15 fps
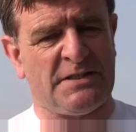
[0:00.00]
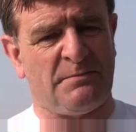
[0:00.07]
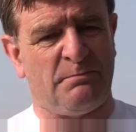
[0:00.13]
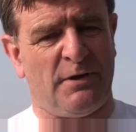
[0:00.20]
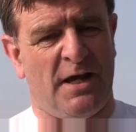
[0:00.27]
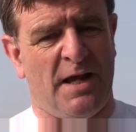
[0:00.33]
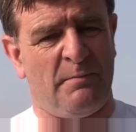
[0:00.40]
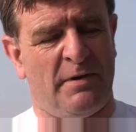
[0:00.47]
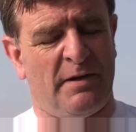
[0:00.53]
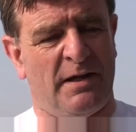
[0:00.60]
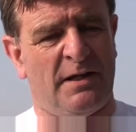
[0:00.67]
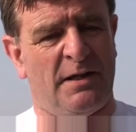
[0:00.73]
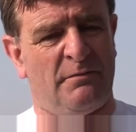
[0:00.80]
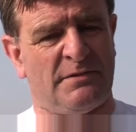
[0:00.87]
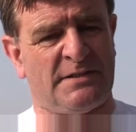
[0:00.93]
sublime.
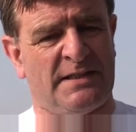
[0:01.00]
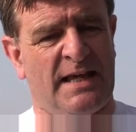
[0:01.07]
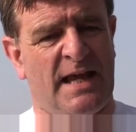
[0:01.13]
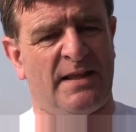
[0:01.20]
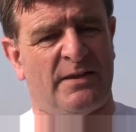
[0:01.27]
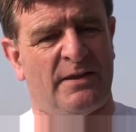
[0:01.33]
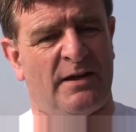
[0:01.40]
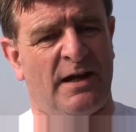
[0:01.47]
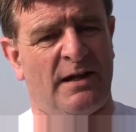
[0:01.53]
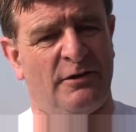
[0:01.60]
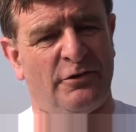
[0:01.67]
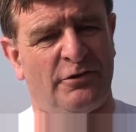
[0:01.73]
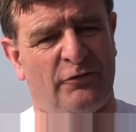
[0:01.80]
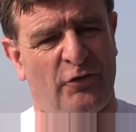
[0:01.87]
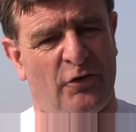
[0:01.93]
And it was that I
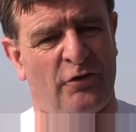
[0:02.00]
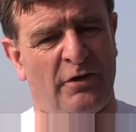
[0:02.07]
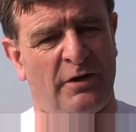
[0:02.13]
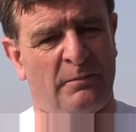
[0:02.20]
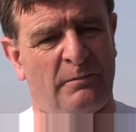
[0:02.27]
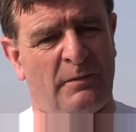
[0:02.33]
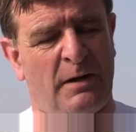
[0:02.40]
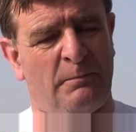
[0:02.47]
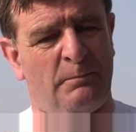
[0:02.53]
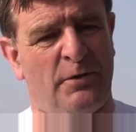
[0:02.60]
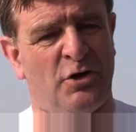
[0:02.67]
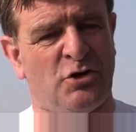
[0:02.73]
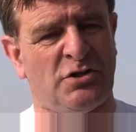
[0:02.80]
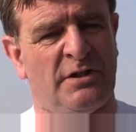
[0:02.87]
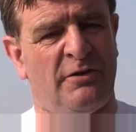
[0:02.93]
looked for and
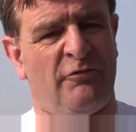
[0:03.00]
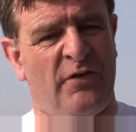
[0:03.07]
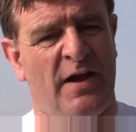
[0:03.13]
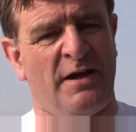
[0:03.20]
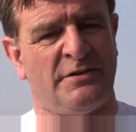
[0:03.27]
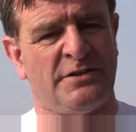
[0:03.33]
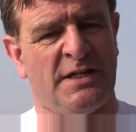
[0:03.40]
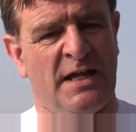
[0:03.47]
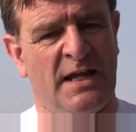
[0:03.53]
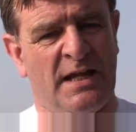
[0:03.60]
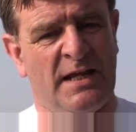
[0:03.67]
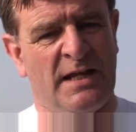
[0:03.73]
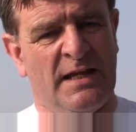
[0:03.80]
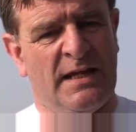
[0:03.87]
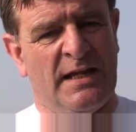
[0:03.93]
partially found
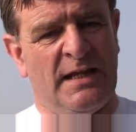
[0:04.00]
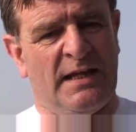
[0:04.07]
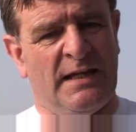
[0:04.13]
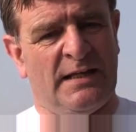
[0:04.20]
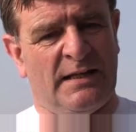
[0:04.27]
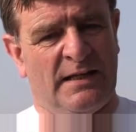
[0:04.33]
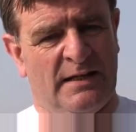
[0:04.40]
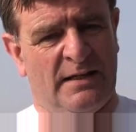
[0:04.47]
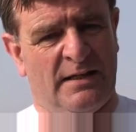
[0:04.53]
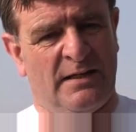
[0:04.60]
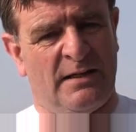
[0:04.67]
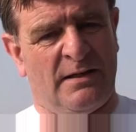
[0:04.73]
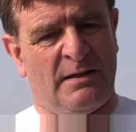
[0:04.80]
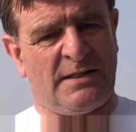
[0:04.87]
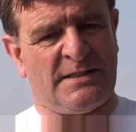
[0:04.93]
in
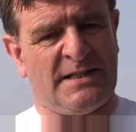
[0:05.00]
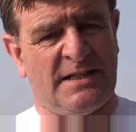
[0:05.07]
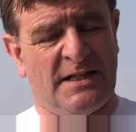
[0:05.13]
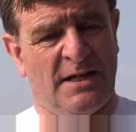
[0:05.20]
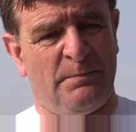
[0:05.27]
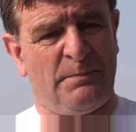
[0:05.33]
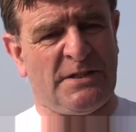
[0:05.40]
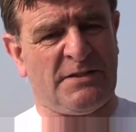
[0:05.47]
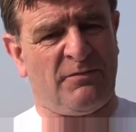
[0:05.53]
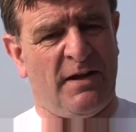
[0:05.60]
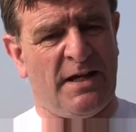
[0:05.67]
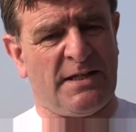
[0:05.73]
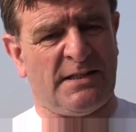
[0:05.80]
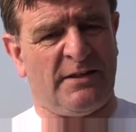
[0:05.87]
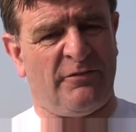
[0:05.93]
setting up this
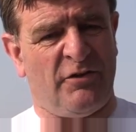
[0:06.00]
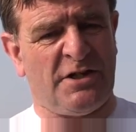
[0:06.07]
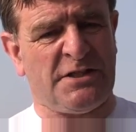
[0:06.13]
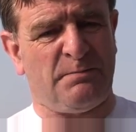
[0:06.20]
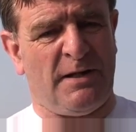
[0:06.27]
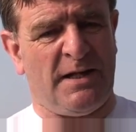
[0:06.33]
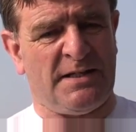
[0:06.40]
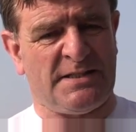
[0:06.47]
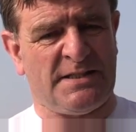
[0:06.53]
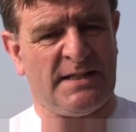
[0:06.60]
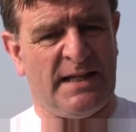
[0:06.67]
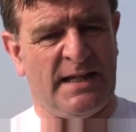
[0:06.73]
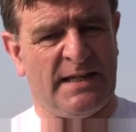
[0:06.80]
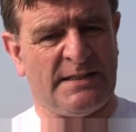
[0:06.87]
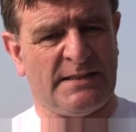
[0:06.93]
flight in the first place,
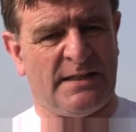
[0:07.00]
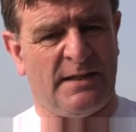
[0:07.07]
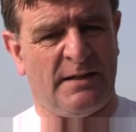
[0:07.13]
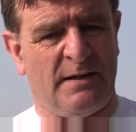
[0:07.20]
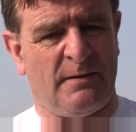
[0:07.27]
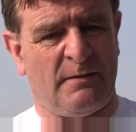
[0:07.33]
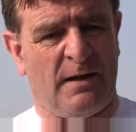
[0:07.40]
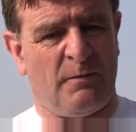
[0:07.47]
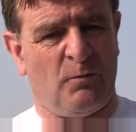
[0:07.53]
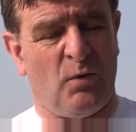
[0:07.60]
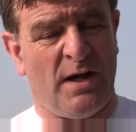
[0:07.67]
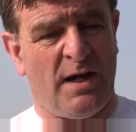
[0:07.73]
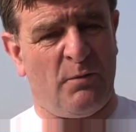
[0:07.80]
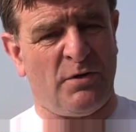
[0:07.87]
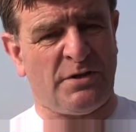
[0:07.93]
and
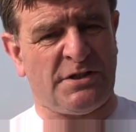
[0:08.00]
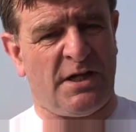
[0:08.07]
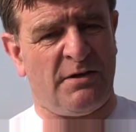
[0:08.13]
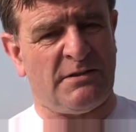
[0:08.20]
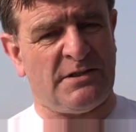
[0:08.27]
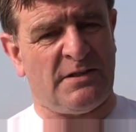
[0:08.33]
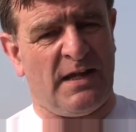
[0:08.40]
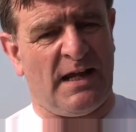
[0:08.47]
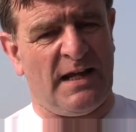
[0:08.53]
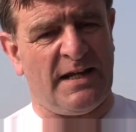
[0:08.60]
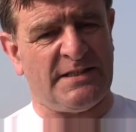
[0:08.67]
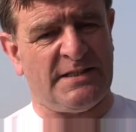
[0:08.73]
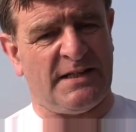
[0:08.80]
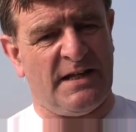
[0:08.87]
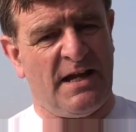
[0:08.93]
why I want to go into the
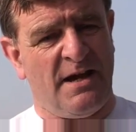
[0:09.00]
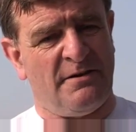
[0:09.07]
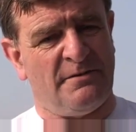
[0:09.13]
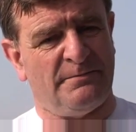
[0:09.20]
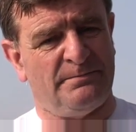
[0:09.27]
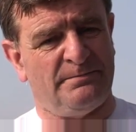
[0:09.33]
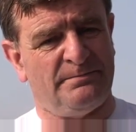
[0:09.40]
Atlantic now.